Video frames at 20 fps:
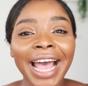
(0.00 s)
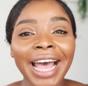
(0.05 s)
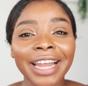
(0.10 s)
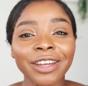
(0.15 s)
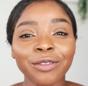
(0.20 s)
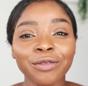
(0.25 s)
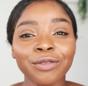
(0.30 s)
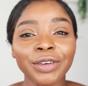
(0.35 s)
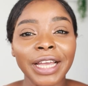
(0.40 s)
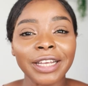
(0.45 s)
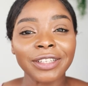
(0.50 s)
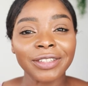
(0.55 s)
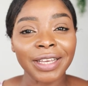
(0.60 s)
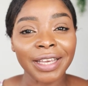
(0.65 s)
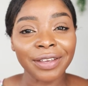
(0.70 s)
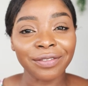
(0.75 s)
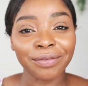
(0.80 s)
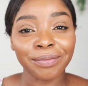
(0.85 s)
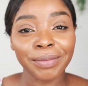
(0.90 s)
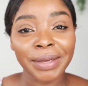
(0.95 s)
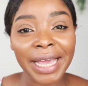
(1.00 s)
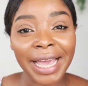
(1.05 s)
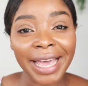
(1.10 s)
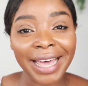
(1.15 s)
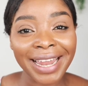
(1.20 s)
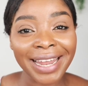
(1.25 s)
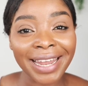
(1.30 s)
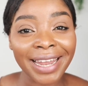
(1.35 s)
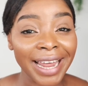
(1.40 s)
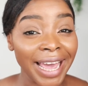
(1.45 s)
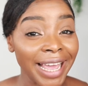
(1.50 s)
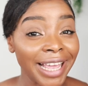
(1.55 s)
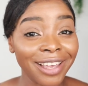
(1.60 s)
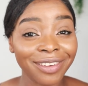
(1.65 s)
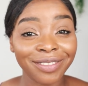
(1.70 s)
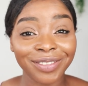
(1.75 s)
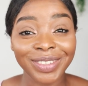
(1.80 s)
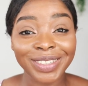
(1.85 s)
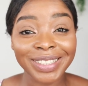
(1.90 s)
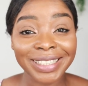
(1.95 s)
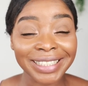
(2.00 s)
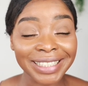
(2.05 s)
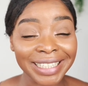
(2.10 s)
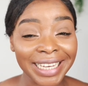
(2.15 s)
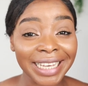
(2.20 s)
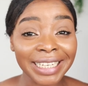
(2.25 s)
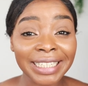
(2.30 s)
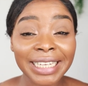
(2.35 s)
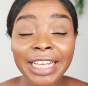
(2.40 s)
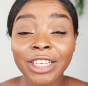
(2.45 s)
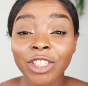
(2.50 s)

Don't forget to give me a like if you did,